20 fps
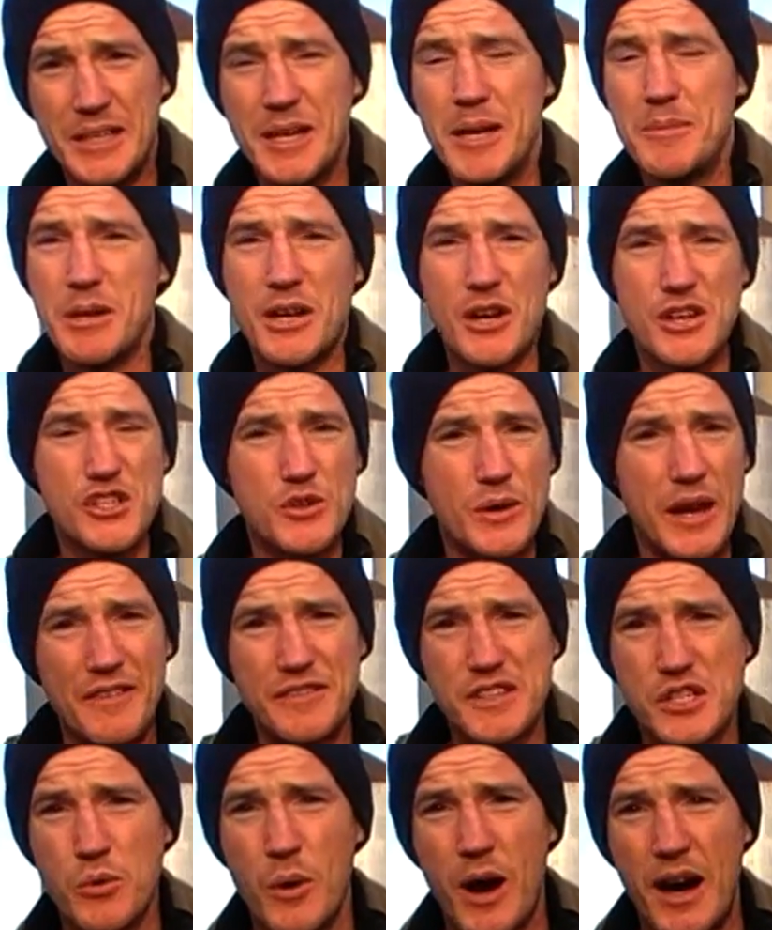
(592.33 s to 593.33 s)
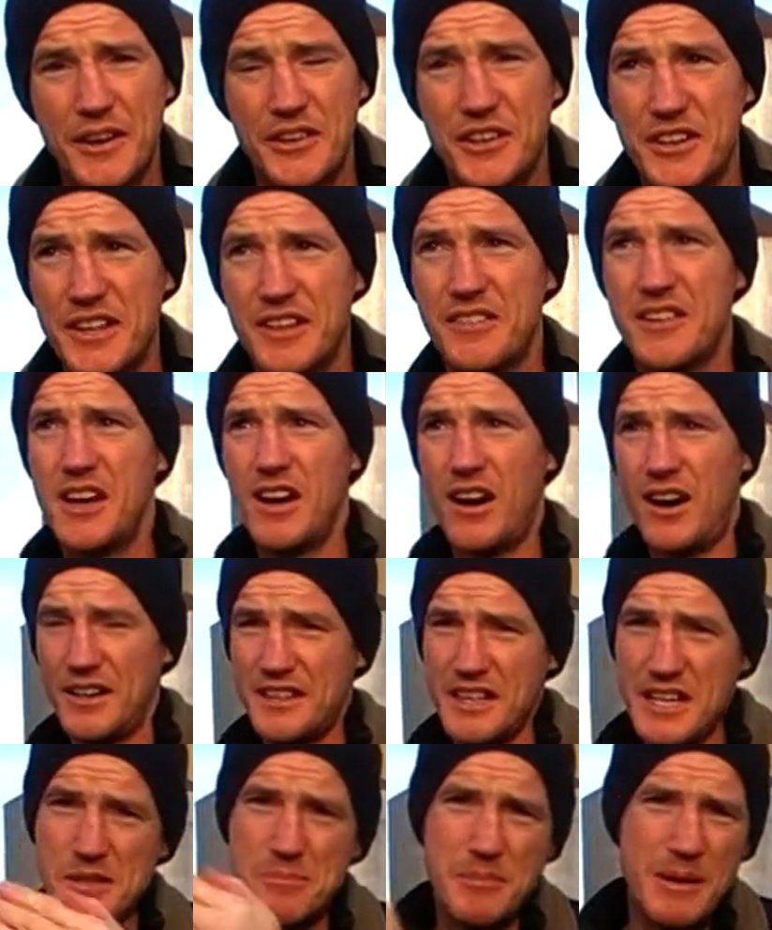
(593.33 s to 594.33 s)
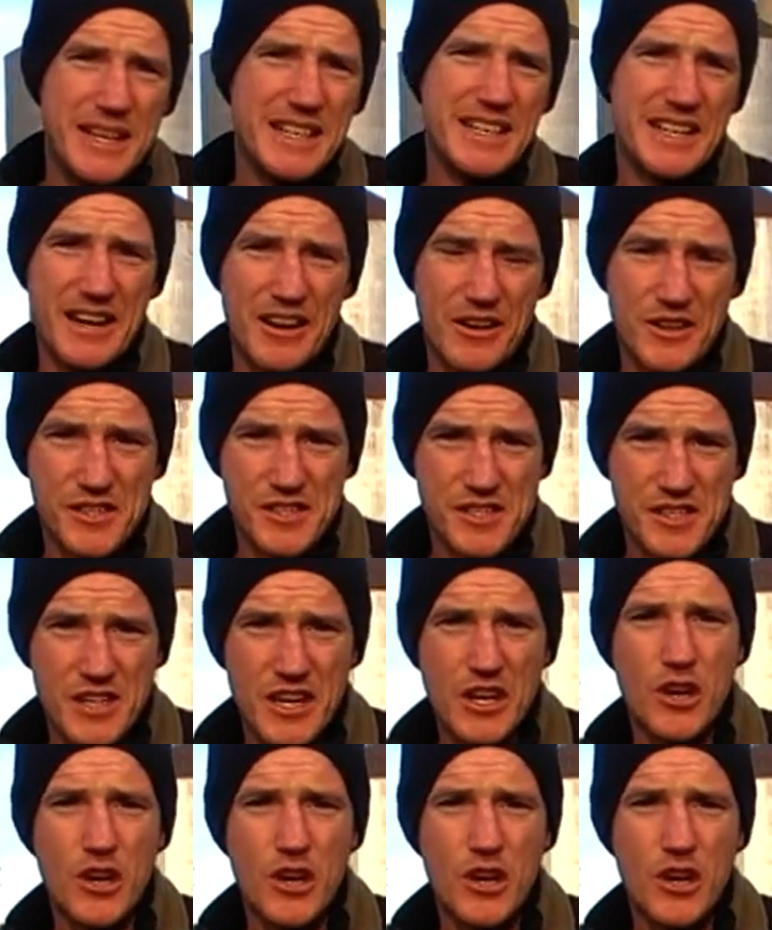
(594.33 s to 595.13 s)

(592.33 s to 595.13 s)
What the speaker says: because you'll have squandered it on these millionaires